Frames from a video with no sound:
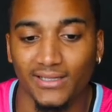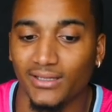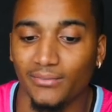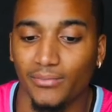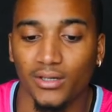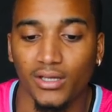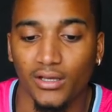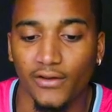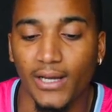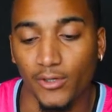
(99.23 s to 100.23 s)
But
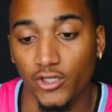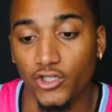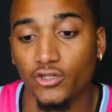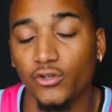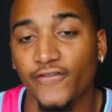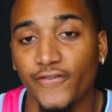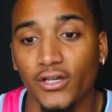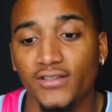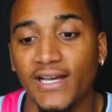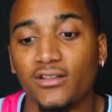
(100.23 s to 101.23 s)
I'm gonna show you
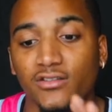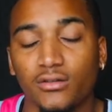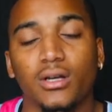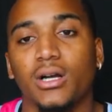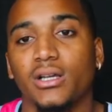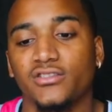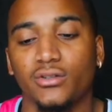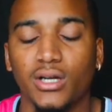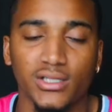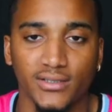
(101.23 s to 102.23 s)
first how to do the cut, so the
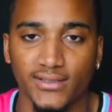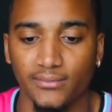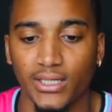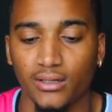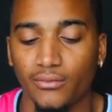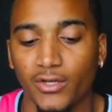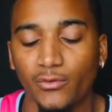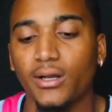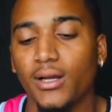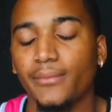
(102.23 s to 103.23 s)
colors doesn't matter. When we
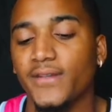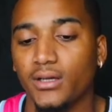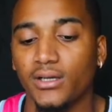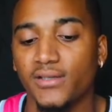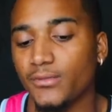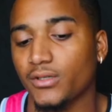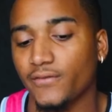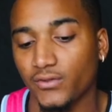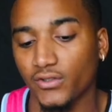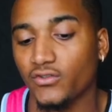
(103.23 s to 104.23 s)
come to the colors, I'm gonna
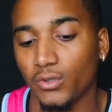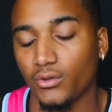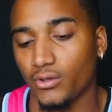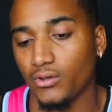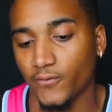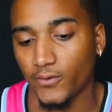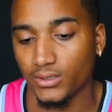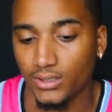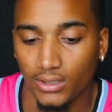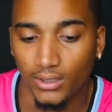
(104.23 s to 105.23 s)
just do it on the log footage.
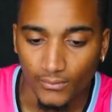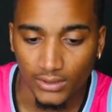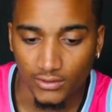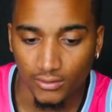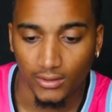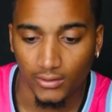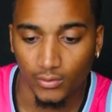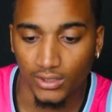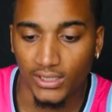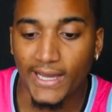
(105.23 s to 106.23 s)
So you
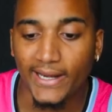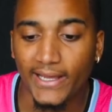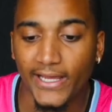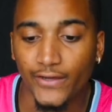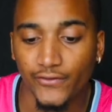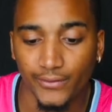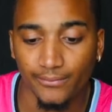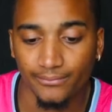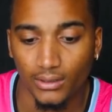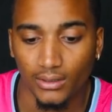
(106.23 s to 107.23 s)
wanna highlight everything,
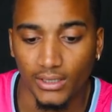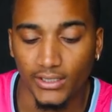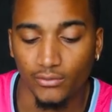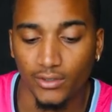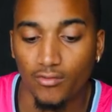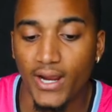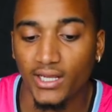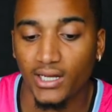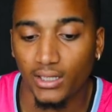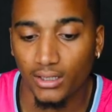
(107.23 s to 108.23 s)
and you wanna right
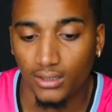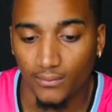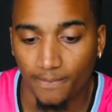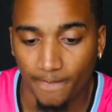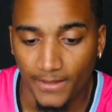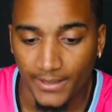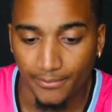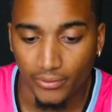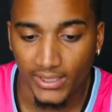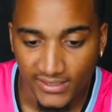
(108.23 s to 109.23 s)
click and
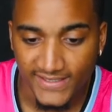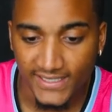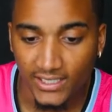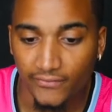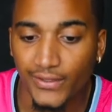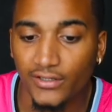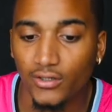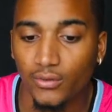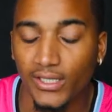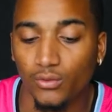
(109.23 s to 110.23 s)
press sync video
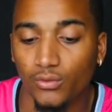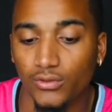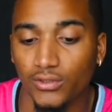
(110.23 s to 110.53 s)
and audio.